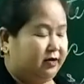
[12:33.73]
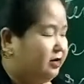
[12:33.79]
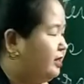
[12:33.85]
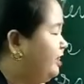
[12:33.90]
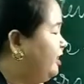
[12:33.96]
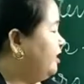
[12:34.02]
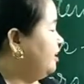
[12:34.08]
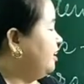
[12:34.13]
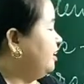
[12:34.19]

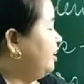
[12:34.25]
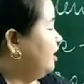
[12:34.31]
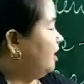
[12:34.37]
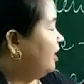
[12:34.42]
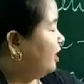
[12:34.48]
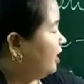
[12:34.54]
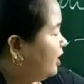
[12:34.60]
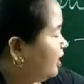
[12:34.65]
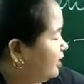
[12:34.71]
Okay,
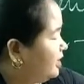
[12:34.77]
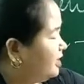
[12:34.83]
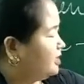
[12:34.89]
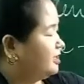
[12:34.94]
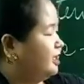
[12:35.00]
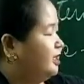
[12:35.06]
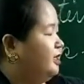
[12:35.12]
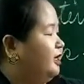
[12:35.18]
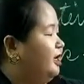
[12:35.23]
a
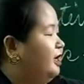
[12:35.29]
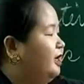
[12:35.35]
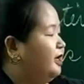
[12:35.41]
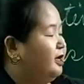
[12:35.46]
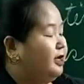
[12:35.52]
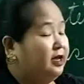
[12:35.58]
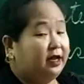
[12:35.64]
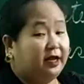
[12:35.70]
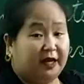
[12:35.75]
little
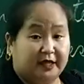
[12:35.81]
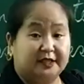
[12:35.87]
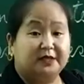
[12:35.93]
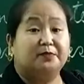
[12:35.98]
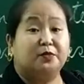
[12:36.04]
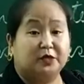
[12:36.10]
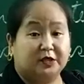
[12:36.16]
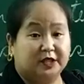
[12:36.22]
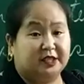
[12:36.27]
has a
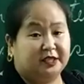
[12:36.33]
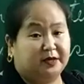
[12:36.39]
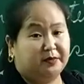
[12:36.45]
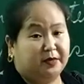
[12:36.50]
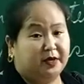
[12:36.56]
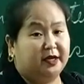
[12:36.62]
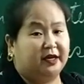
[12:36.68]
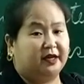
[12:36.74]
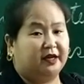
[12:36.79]
positive
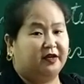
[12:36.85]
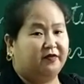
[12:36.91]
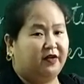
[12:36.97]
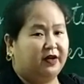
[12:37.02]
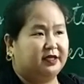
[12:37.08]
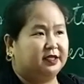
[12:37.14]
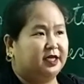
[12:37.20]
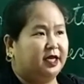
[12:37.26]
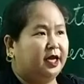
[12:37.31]
meaning. If
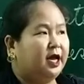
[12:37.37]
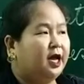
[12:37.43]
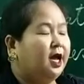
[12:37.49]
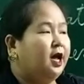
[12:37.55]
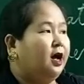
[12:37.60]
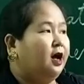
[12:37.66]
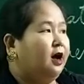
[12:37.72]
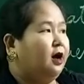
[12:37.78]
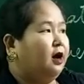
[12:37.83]
I say
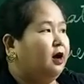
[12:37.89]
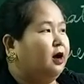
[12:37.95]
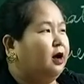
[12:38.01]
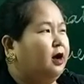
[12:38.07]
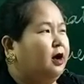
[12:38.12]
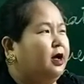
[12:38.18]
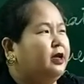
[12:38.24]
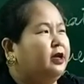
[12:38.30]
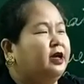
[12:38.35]

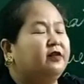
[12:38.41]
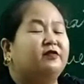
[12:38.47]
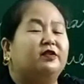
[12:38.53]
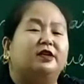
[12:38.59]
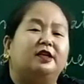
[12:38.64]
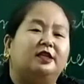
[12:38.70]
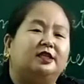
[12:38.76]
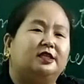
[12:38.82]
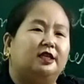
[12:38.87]
I have a
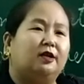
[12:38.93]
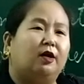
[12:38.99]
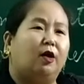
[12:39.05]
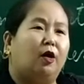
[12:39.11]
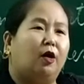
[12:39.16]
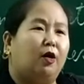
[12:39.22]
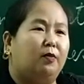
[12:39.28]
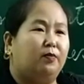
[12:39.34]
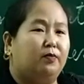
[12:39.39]
little
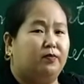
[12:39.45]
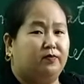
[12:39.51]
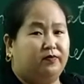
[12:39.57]
hope